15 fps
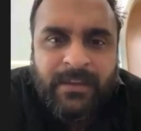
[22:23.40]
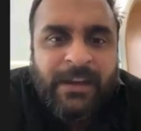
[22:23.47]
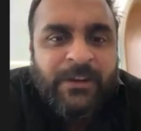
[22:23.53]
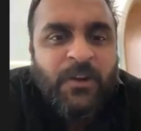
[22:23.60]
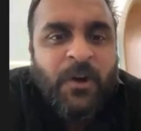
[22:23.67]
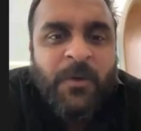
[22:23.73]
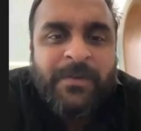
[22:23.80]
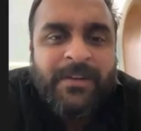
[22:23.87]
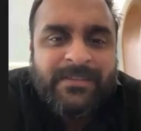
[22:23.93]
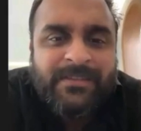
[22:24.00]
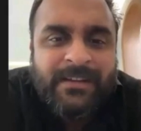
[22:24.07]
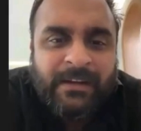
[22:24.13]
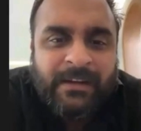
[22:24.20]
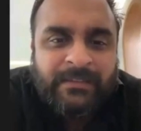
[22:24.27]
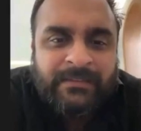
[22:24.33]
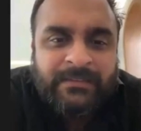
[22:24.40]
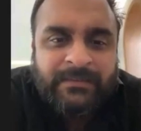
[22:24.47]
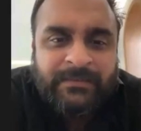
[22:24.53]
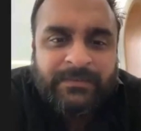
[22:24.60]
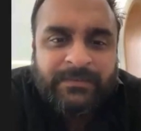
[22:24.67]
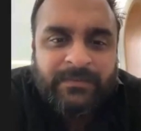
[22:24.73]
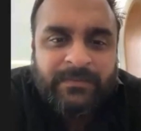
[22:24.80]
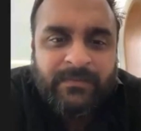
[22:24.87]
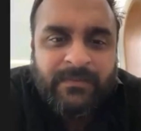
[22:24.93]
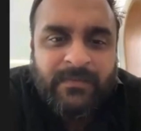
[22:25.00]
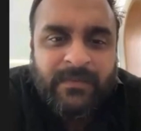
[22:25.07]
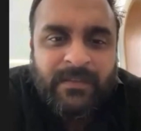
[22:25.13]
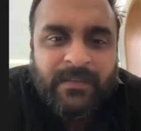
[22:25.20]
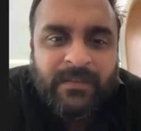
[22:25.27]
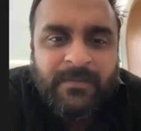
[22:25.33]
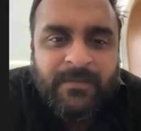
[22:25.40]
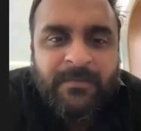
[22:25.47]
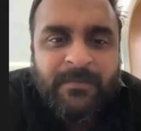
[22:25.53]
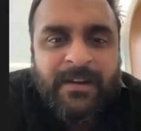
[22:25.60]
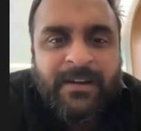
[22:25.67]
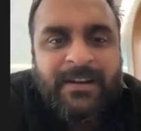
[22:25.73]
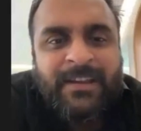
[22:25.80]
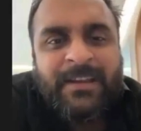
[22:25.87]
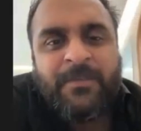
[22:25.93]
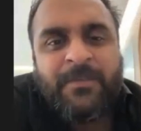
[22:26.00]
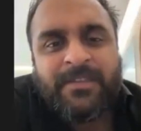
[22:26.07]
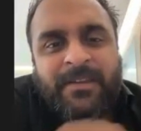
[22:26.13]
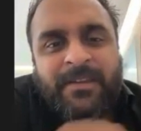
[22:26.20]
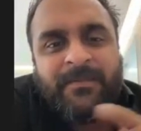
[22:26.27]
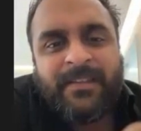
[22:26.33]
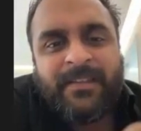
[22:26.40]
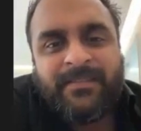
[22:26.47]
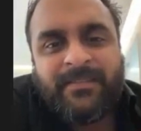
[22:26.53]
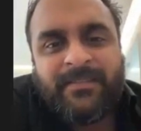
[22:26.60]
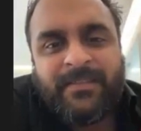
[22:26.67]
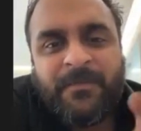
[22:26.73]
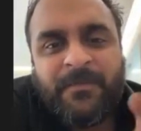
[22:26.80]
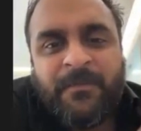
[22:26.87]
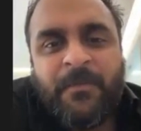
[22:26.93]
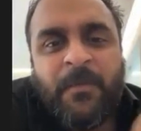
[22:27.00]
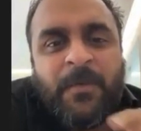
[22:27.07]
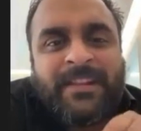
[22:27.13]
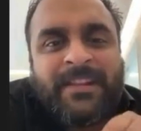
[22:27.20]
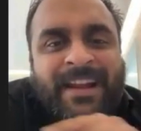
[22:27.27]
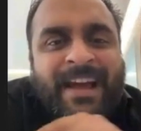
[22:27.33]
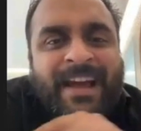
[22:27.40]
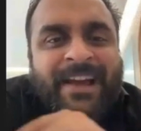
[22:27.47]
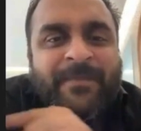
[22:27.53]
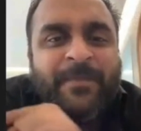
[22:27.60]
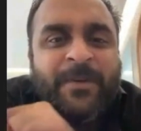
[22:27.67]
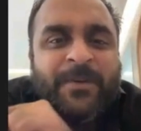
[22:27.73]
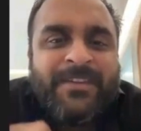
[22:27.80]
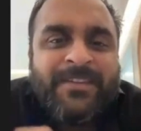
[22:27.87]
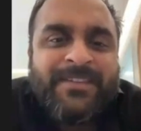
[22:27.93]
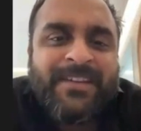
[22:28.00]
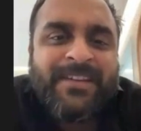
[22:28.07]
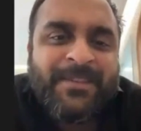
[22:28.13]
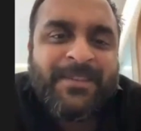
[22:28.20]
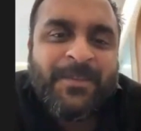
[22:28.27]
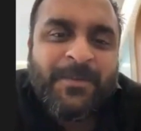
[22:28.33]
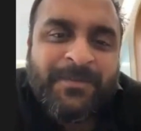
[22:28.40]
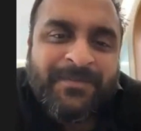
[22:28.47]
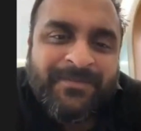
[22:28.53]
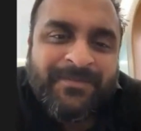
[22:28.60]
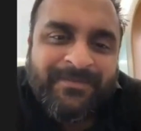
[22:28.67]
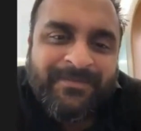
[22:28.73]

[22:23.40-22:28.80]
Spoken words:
He topped his class, but he was given the fourth rank because he's a Hindu.